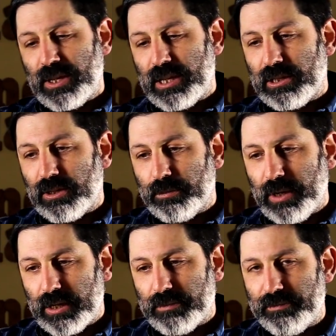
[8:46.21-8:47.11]
little
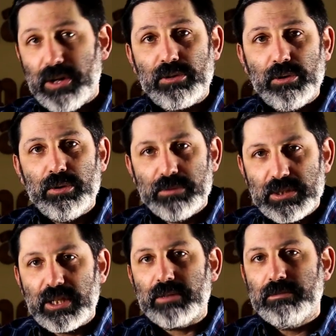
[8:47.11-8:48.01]
Velcro
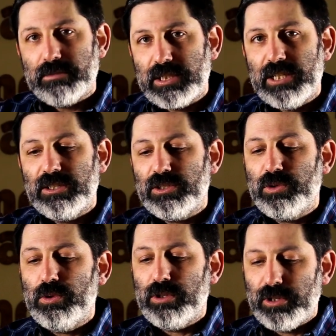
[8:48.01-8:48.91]
stick teasing
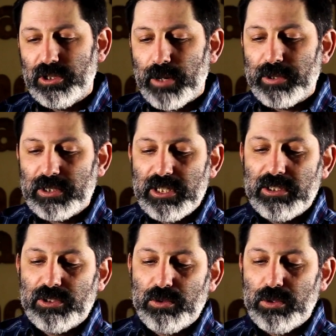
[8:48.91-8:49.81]
tool or your dubbing
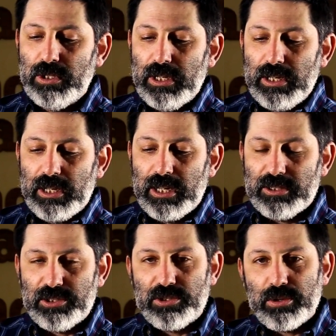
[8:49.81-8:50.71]
teasing tool
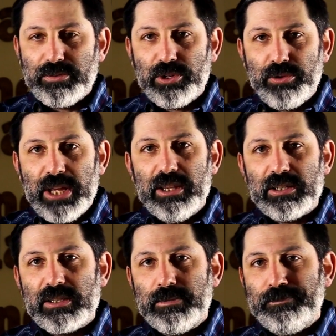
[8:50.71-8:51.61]
to sort of create
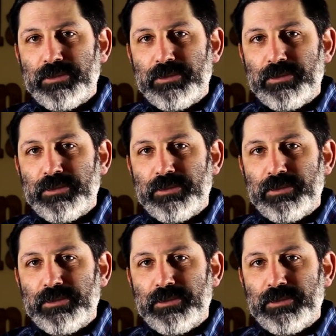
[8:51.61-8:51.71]
this,